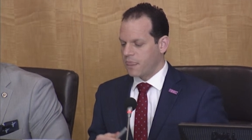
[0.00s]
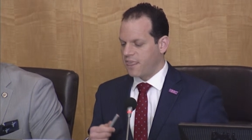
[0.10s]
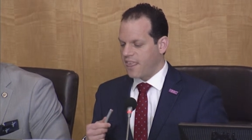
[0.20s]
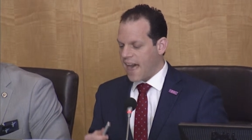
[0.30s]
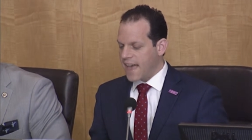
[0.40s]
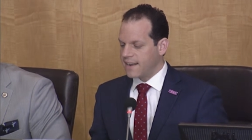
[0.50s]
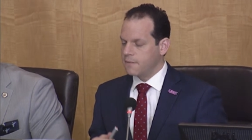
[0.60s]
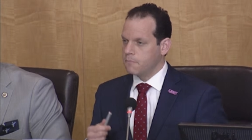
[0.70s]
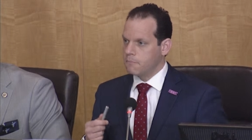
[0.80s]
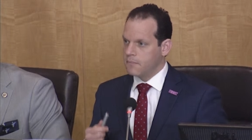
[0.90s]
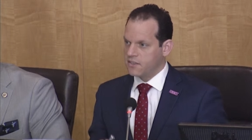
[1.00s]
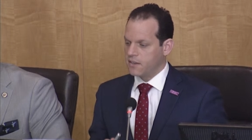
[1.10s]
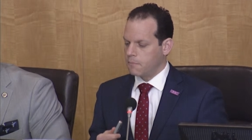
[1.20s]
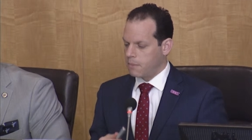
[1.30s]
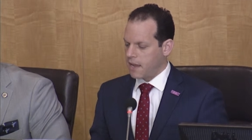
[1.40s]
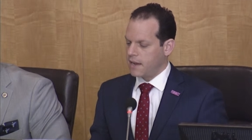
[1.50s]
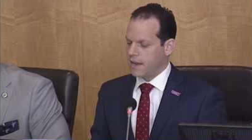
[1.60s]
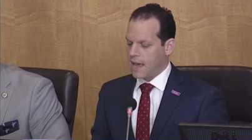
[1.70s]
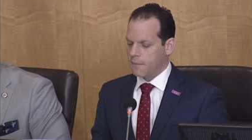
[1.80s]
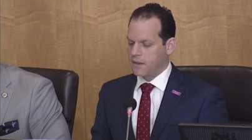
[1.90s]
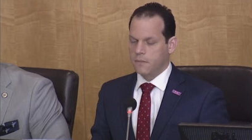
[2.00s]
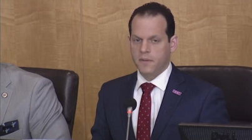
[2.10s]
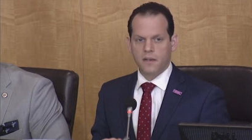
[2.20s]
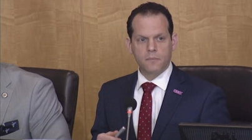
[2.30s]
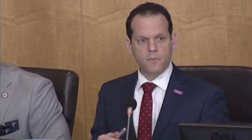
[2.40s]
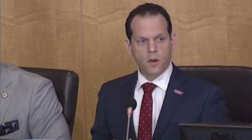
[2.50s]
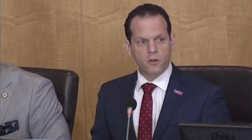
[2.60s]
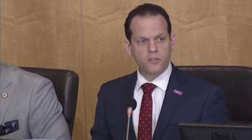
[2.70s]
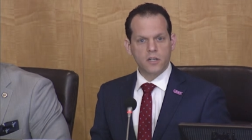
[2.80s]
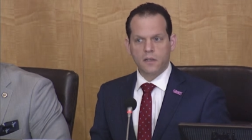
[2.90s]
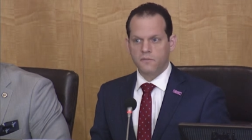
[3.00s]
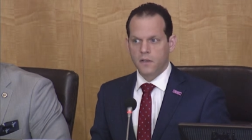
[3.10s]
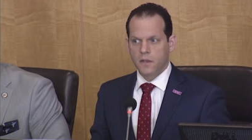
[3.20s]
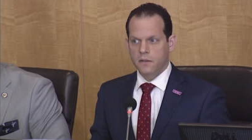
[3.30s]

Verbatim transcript: that missing pay gap can become large enough